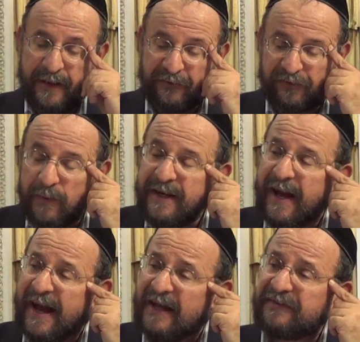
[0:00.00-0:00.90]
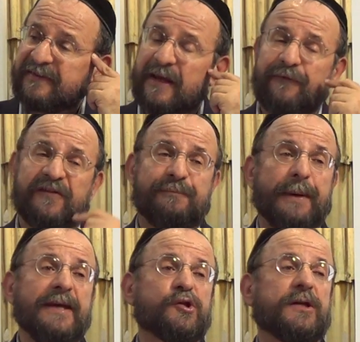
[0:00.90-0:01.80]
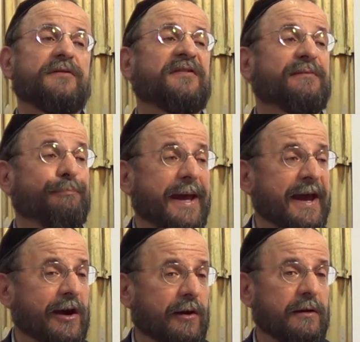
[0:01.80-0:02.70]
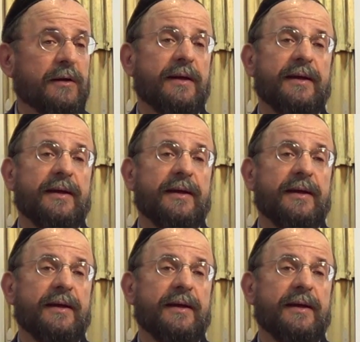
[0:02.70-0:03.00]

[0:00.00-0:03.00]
And so he asked that Vespasian spare